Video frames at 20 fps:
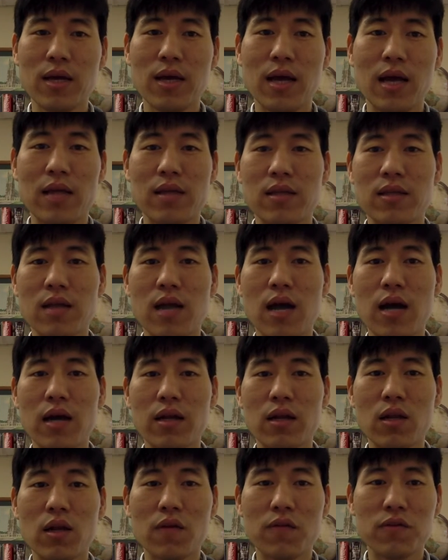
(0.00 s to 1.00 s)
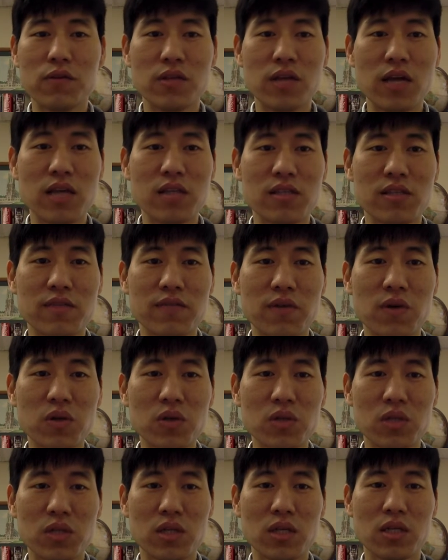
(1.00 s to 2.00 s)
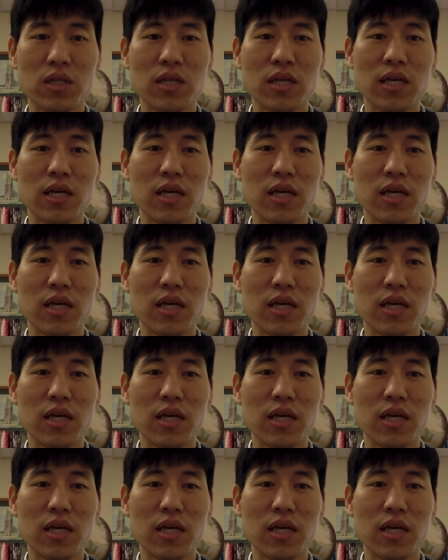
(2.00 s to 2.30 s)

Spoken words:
and the title of today's devotional